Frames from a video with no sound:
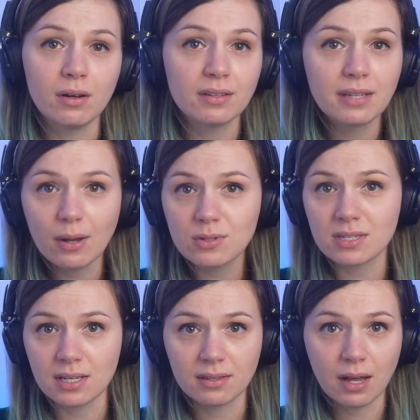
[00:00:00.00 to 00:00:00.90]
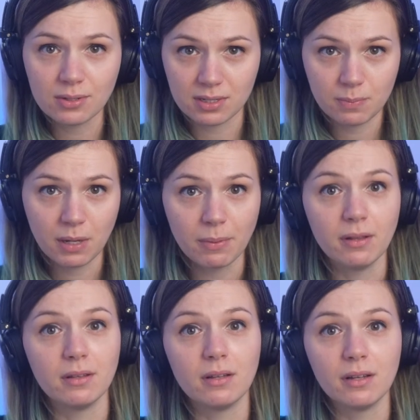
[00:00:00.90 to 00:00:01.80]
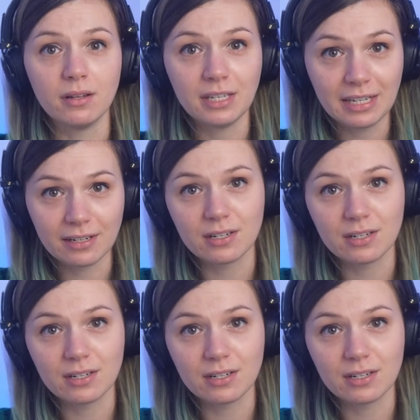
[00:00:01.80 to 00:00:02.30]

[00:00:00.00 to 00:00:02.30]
thousands and thousands of people a year,